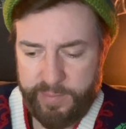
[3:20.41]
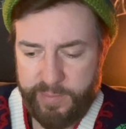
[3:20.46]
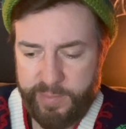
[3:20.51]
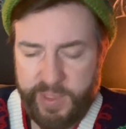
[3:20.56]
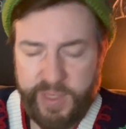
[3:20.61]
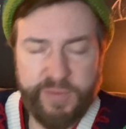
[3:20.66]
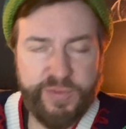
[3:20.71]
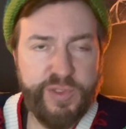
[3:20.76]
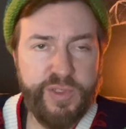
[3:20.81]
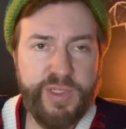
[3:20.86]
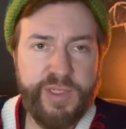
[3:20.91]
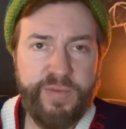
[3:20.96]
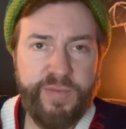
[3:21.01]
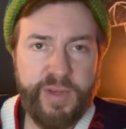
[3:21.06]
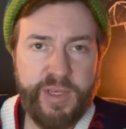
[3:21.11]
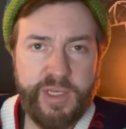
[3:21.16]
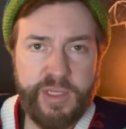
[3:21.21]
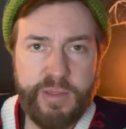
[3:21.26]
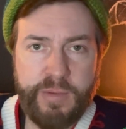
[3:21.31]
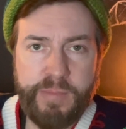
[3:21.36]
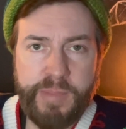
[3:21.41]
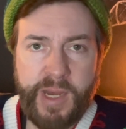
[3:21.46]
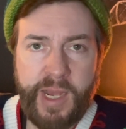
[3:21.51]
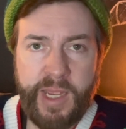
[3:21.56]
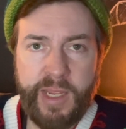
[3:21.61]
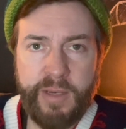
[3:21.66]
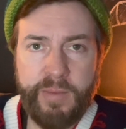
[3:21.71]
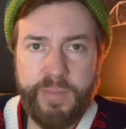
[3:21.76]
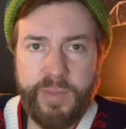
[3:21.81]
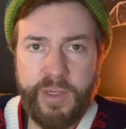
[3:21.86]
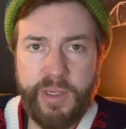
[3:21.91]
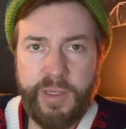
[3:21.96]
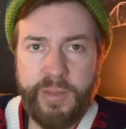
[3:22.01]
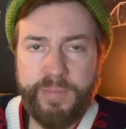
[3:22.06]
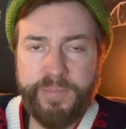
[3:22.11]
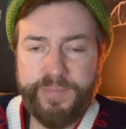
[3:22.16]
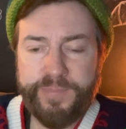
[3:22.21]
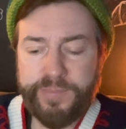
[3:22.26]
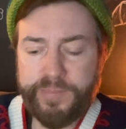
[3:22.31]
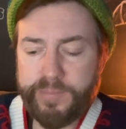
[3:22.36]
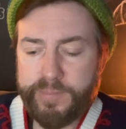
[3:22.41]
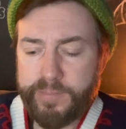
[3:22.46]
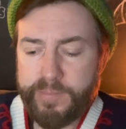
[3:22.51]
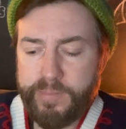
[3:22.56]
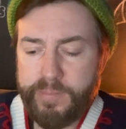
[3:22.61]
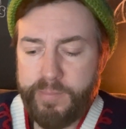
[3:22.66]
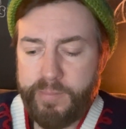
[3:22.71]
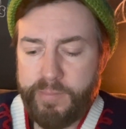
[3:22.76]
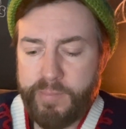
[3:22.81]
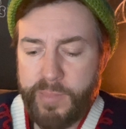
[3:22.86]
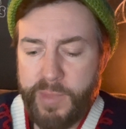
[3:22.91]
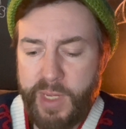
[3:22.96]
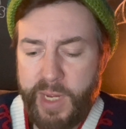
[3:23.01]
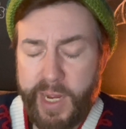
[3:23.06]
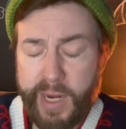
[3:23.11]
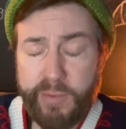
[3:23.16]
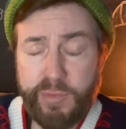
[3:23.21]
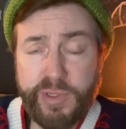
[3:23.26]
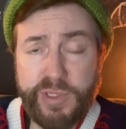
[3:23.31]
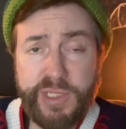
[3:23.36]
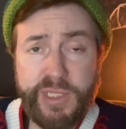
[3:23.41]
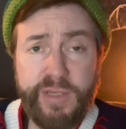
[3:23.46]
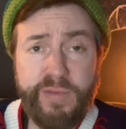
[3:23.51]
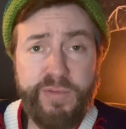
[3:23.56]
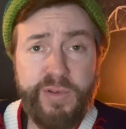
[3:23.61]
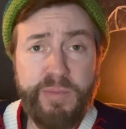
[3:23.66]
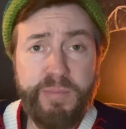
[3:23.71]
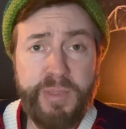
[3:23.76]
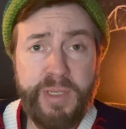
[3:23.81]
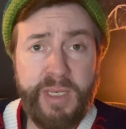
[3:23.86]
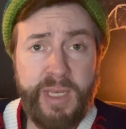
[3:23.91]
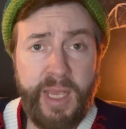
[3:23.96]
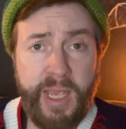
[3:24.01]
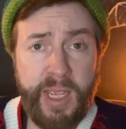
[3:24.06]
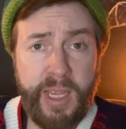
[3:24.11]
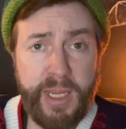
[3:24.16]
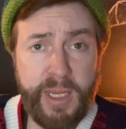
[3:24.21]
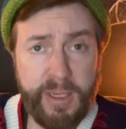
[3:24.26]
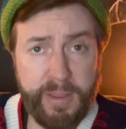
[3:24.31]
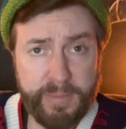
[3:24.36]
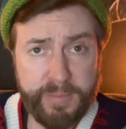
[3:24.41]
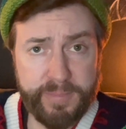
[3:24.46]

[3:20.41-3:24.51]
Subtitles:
gift certificate to buy it, but I received a bidet.